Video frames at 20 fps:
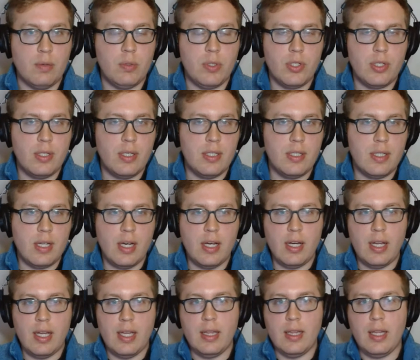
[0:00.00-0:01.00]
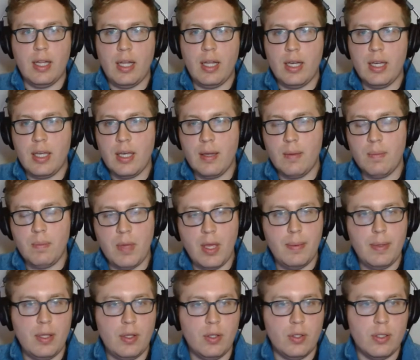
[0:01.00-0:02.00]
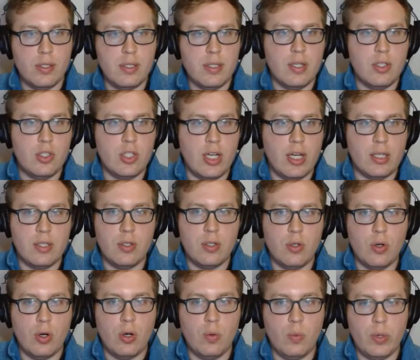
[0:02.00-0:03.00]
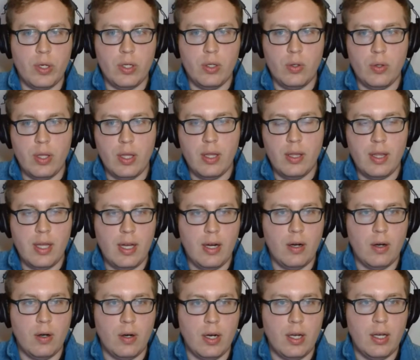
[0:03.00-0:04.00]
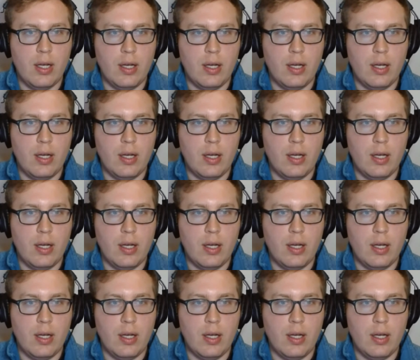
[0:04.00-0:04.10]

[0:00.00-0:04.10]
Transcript: Wilson has done and like it maybe looks that Jackson Dart will there,